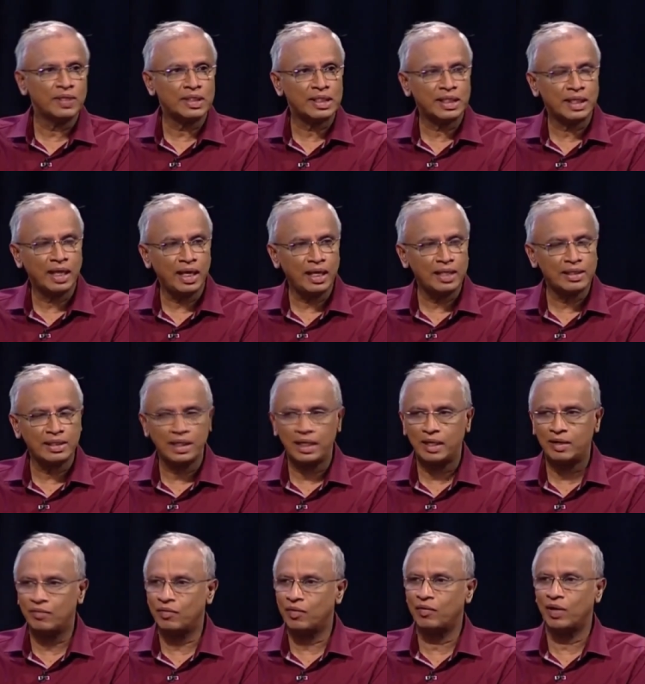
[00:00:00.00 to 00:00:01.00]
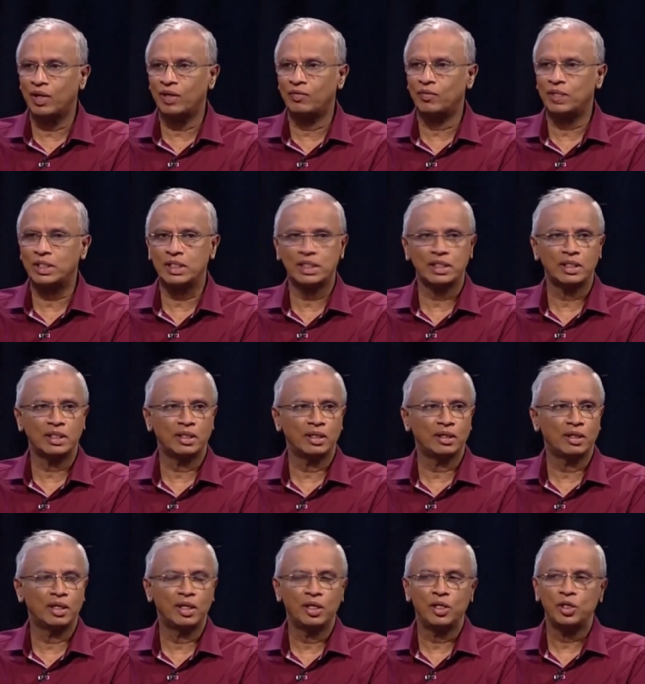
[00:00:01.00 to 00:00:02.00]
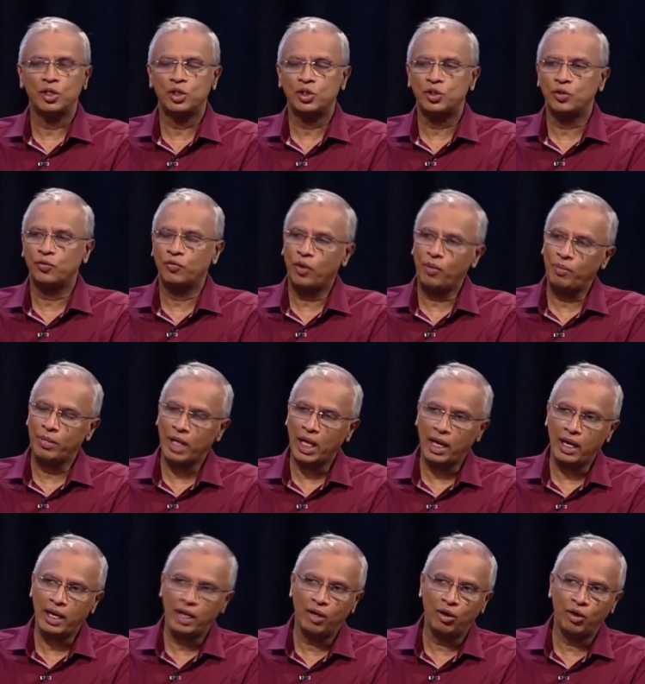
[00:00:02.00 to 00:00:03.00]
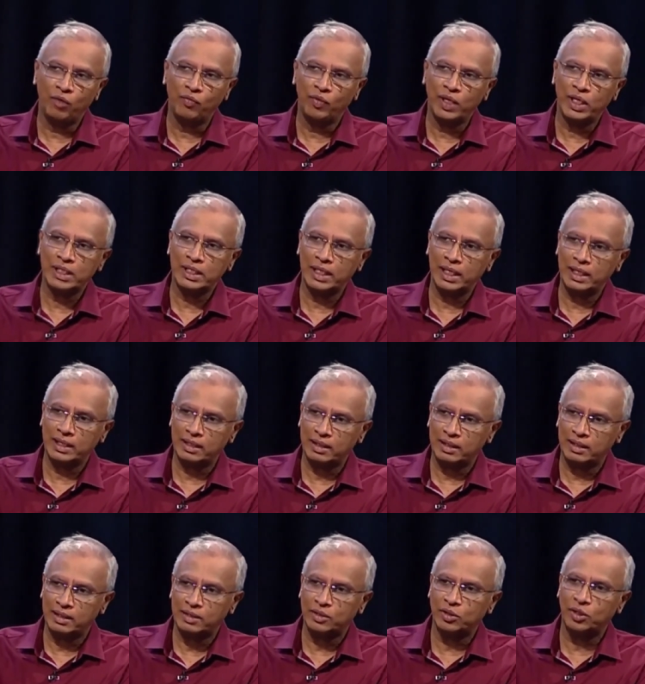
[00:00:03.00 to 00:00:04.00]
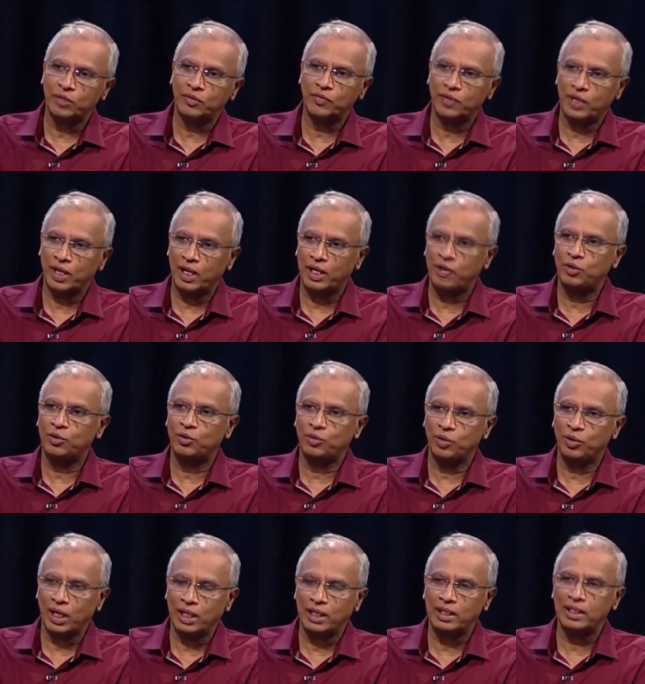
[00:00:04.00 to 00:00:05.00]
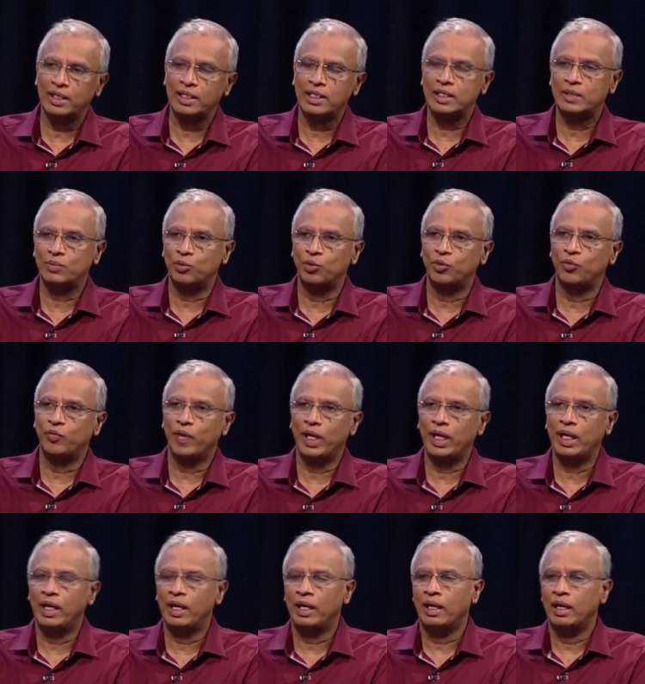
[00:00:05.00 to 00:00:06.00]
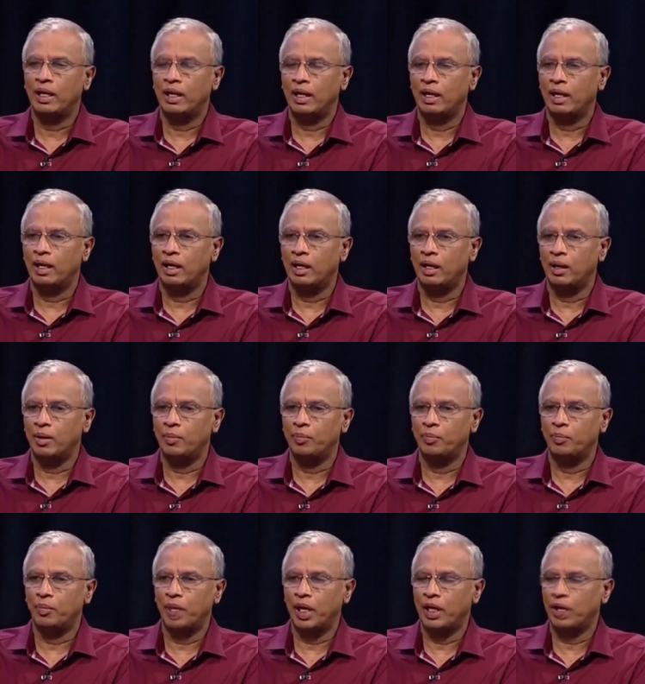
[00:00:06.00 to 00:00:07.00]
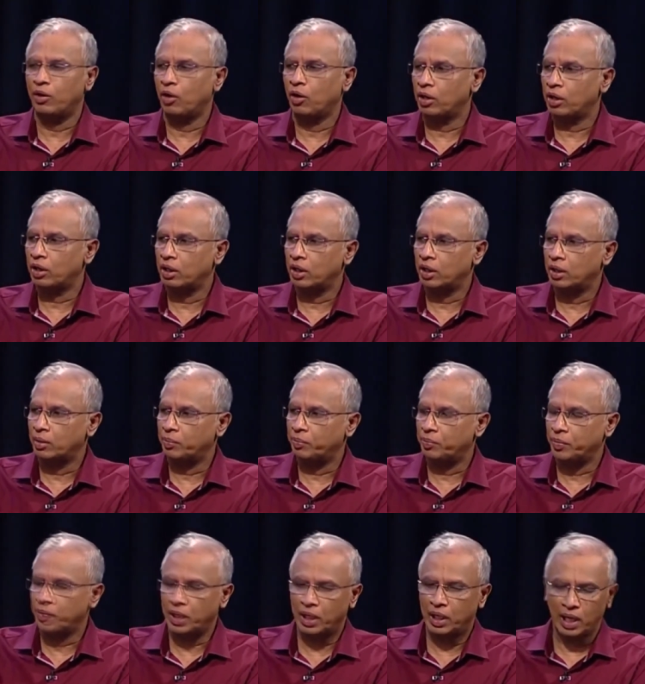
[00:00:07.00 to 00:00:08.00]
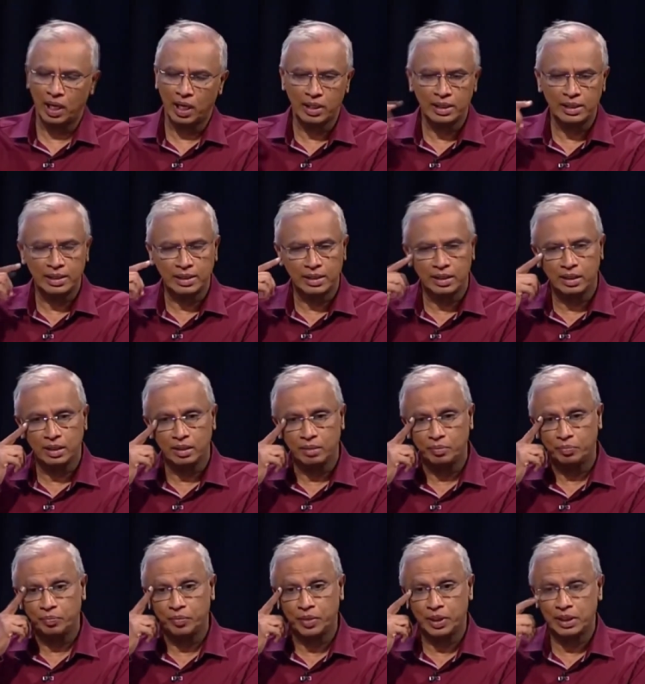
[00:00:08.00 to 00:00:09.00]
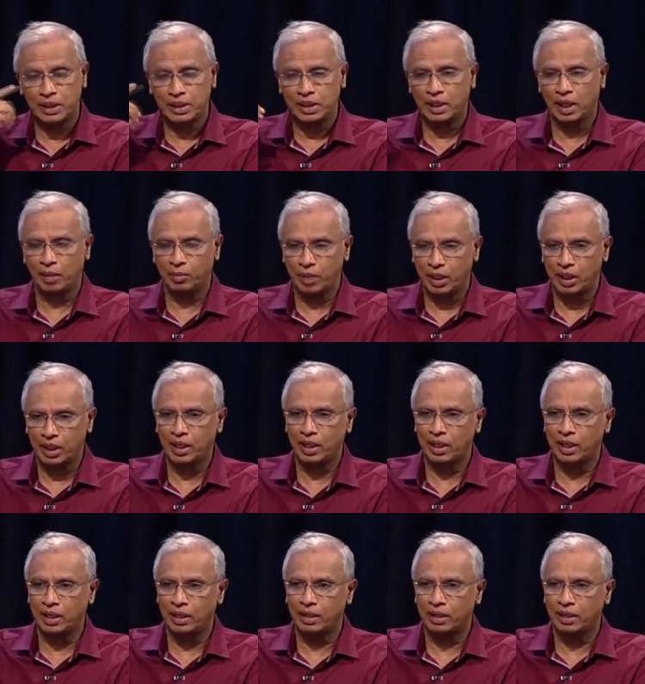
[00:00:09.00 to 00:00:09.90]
was the case, and everyone was. So from that day onwards, I sort of tried to get this moving. I got Eran's, I mean, he